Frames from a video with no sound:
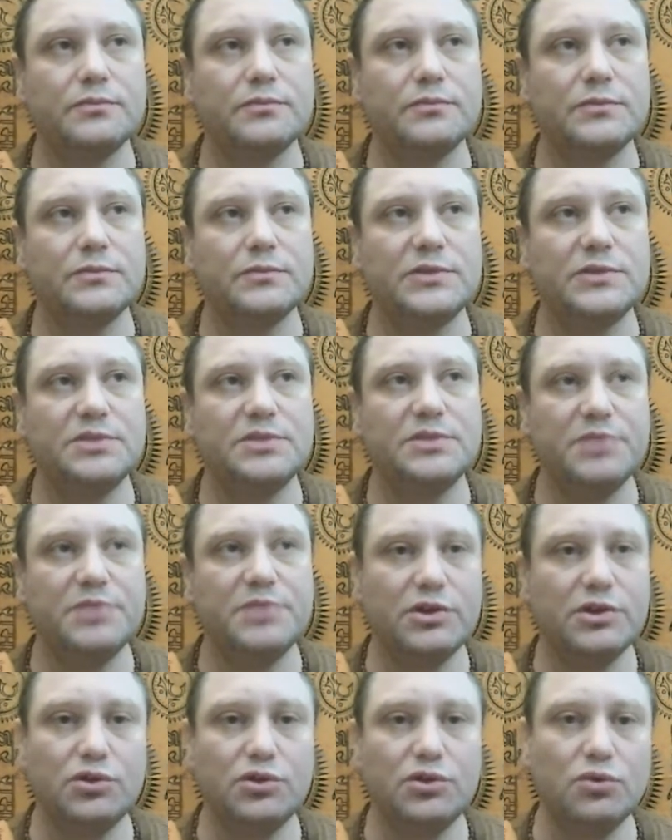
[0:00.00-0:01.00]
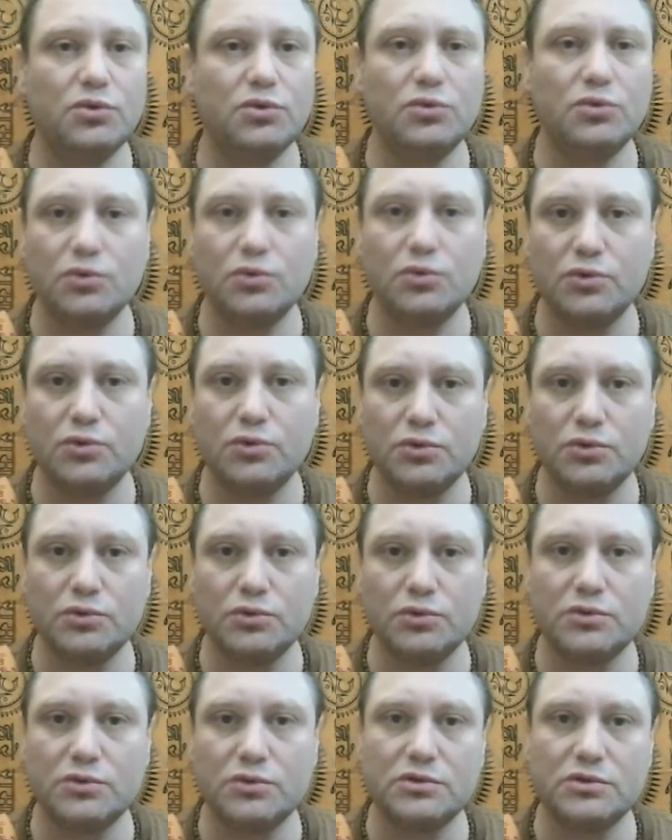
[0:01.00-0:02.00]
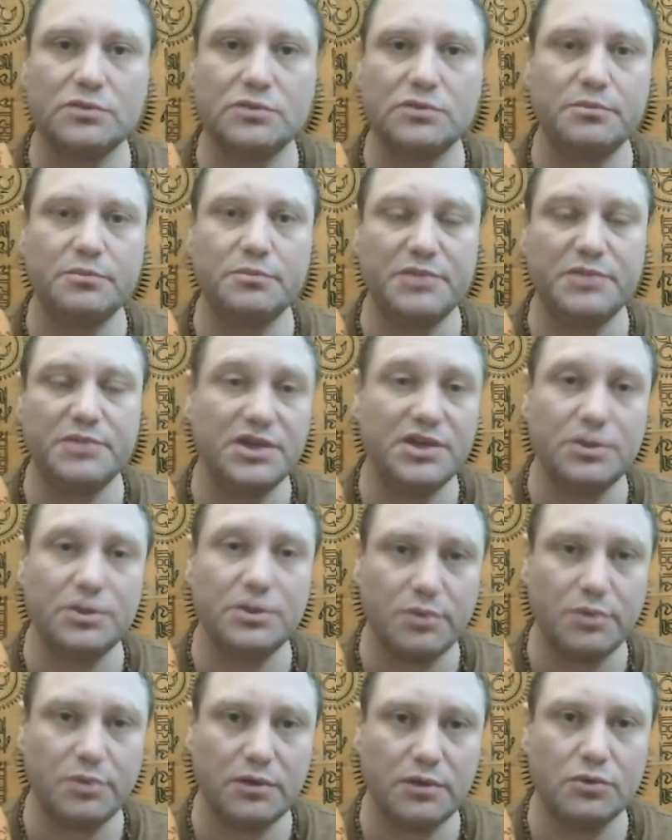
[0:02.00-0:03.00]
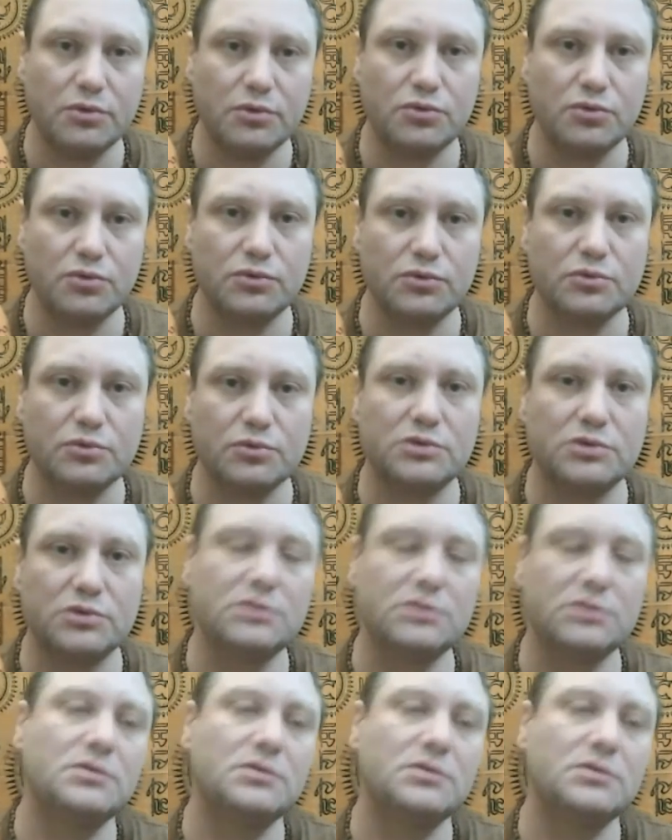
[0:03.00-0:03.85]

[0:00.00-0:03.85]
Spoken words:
speaking to gurus, being with gurus,